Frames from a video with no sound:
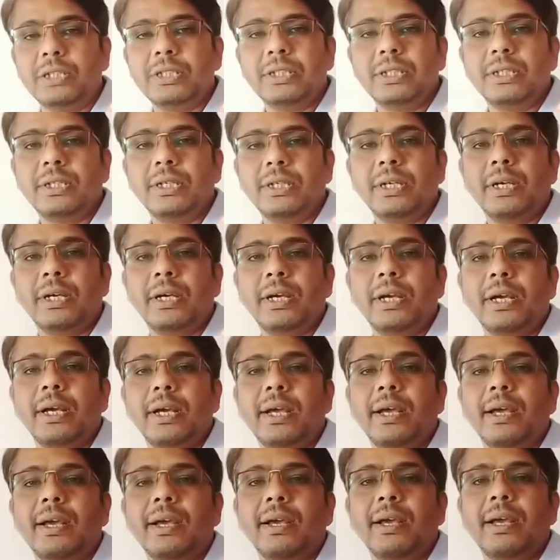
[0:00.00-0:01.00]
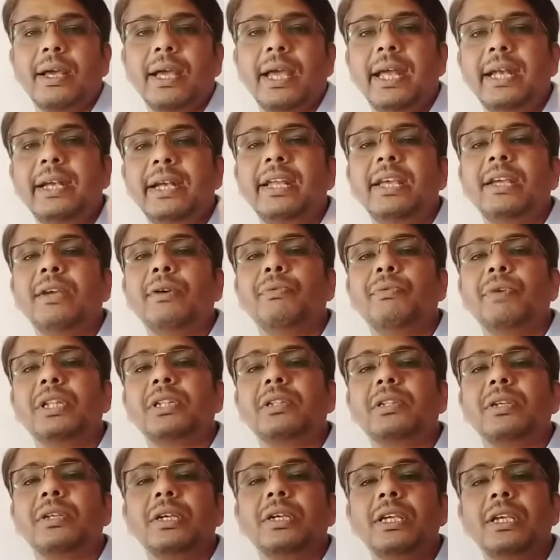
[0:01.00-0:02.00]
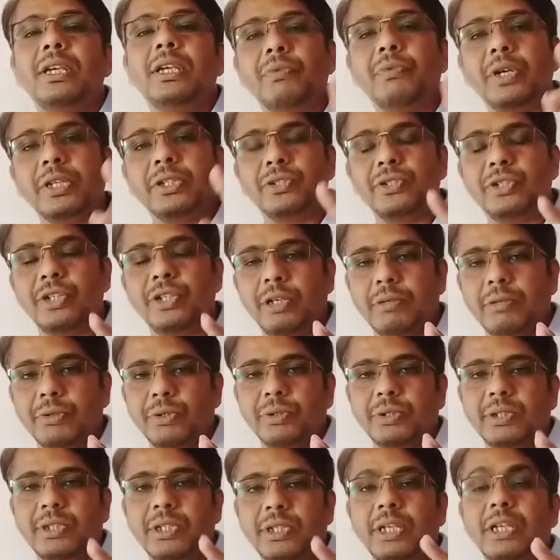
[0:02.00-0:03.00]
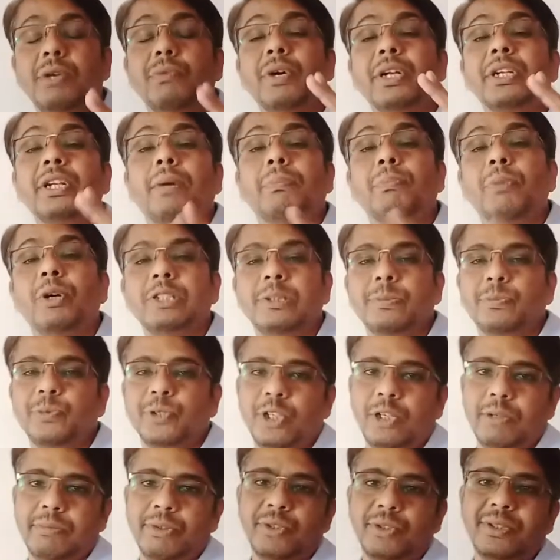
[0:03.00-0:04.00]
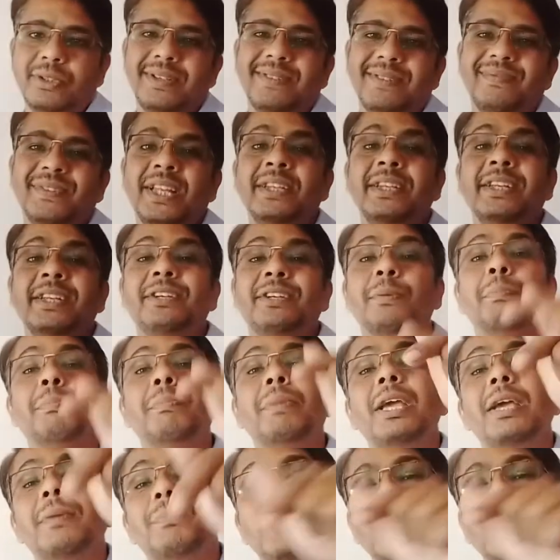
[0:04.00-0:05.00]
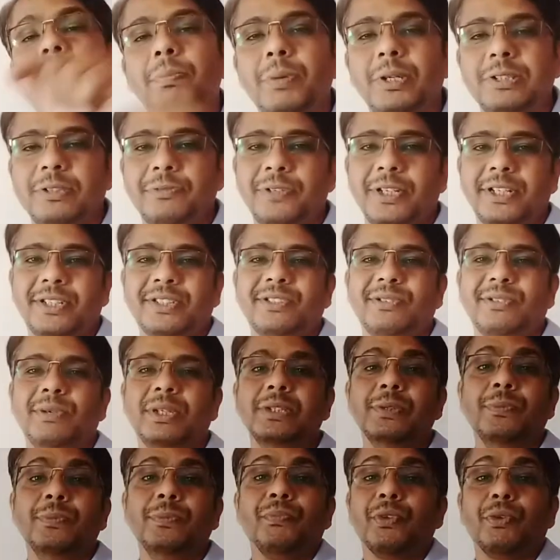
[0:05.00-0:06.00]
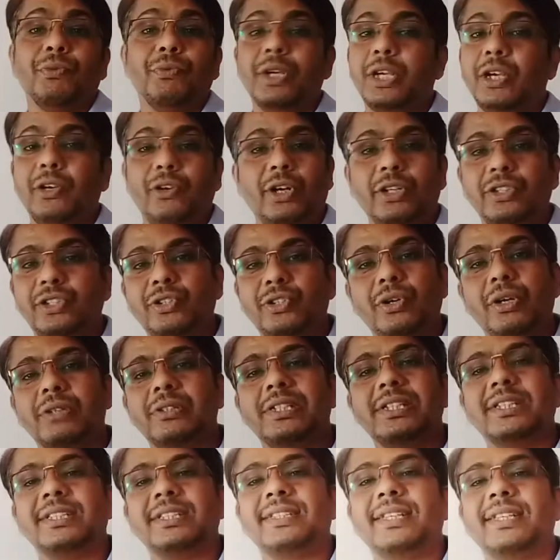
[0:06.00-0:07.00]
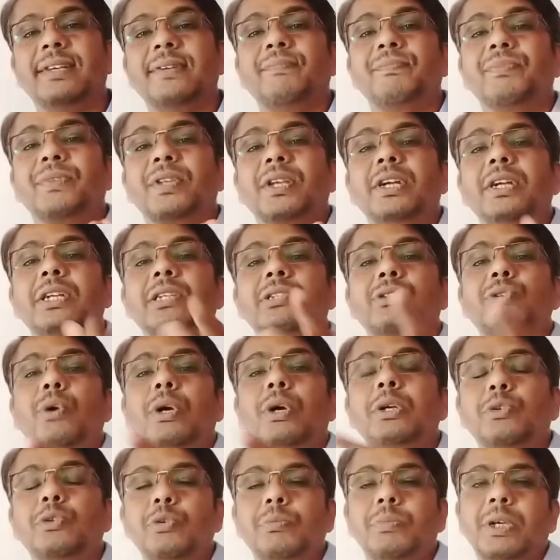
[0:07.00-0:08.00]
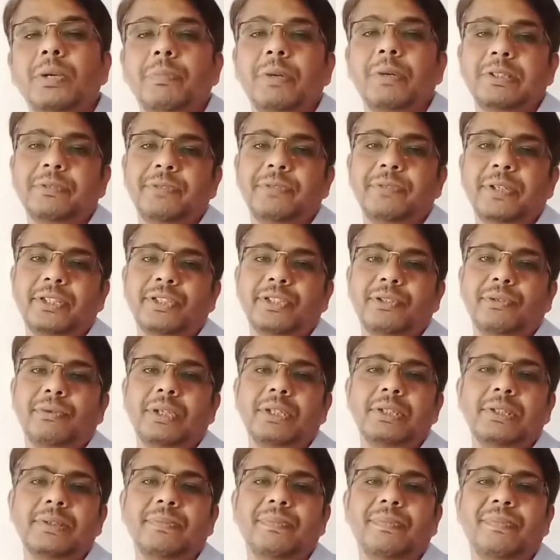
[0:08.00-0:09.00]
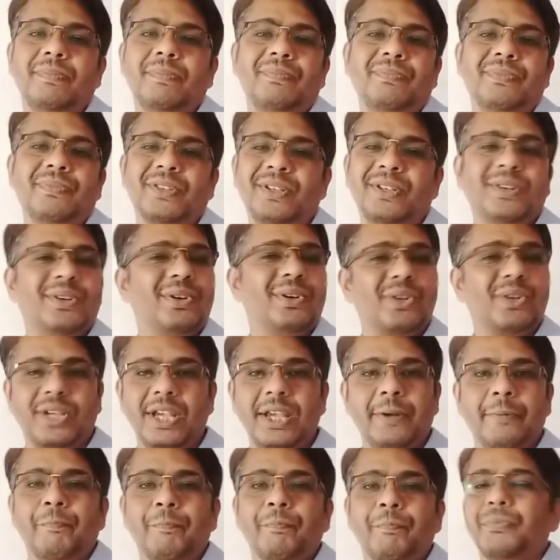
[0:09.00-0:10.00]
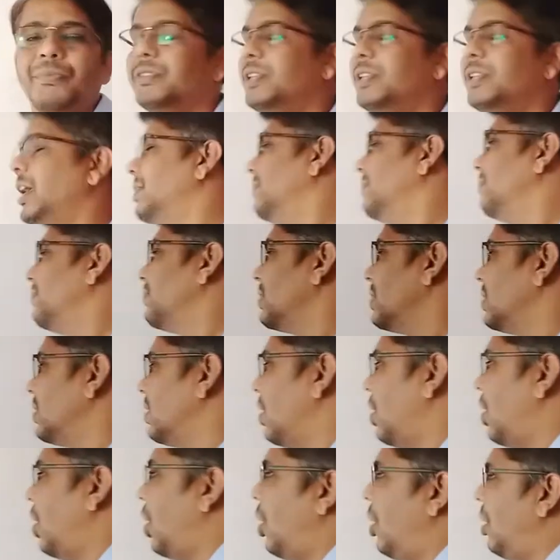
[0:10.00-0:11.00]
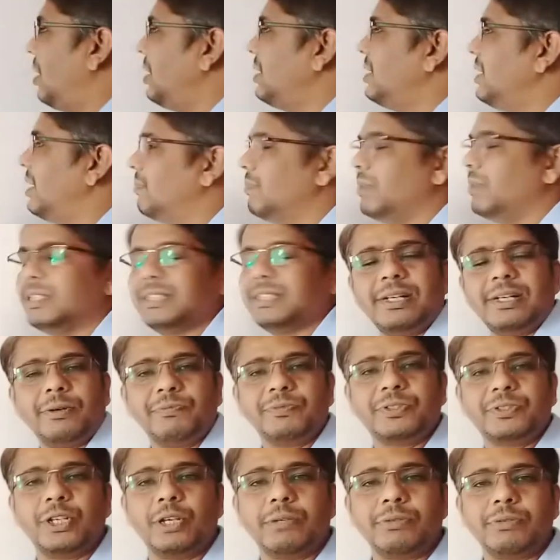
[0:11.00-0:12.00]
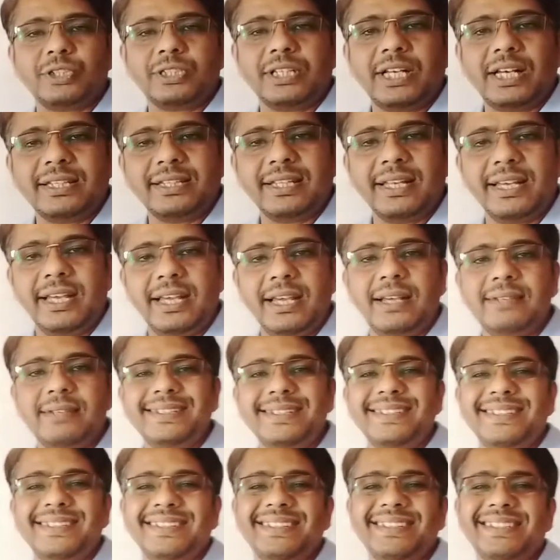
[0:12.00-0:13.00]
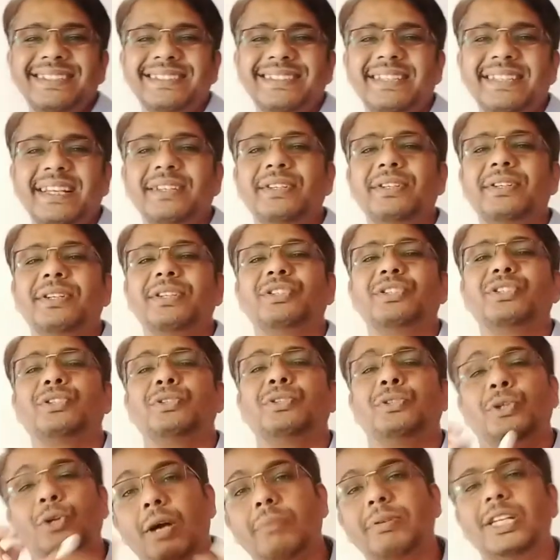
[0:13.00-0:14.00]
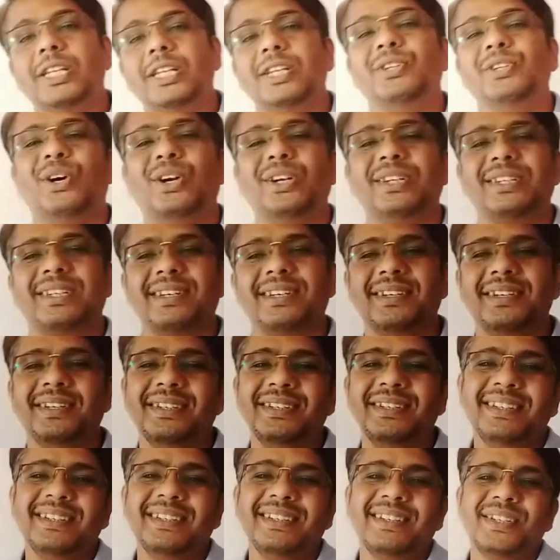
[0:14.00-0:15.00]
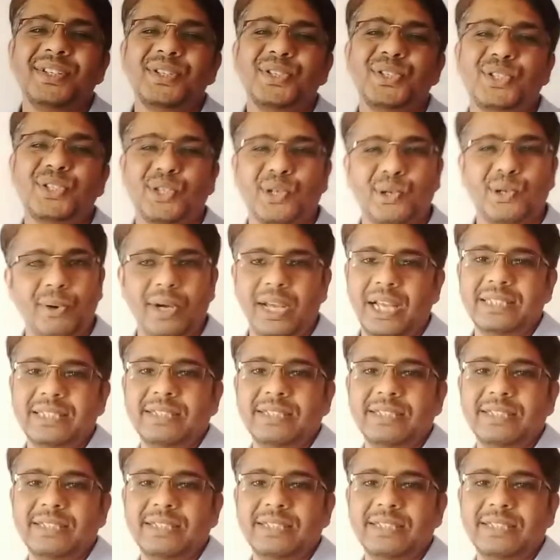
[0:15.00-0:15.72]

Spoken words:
the number ending with even zeros, even number of zeros, then it may be a perfect square. We cannot surely say it is going to be a perfect square. Okay, then odd number of zeros are there, then it is surely not a